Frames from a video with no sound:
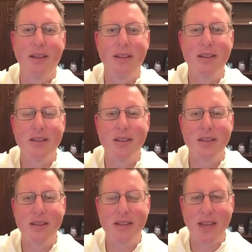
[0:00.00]
This
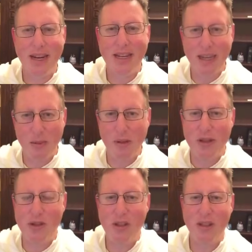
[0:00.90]
second
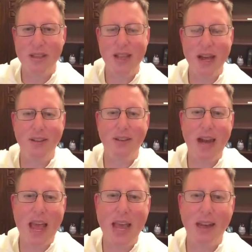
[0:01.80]
image is that of an
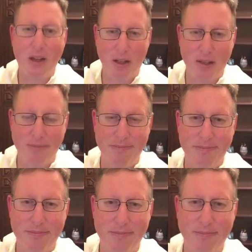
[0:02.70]
anchor.
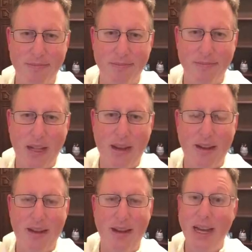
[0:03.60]

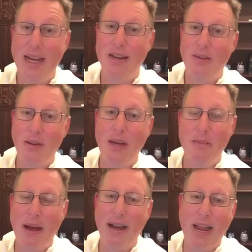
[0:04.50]
I had to read
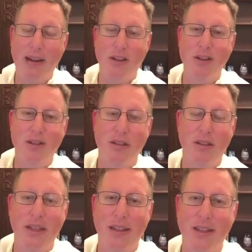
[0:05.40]
about anchors,
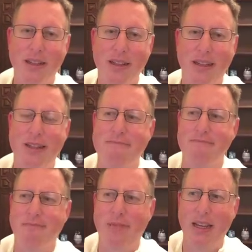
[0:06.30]
and
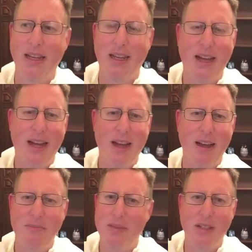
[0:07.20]

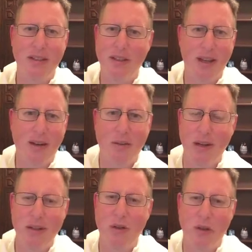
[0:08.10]
I'm still not
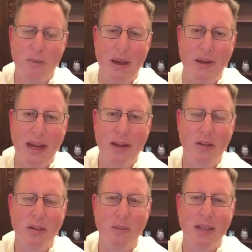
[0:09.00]
quite sure about
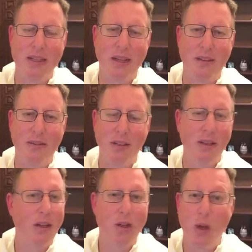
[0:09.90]
anchors myself,
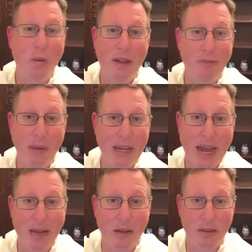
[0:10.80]
and don't give me an
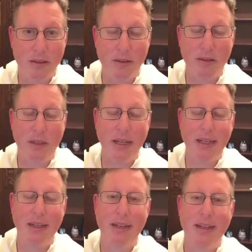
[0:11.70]
anchor,
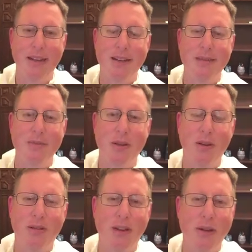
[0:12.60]
okay?
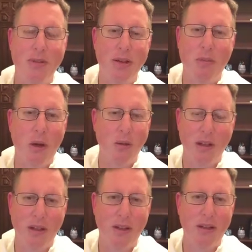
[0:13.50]
So if I'm on a boat,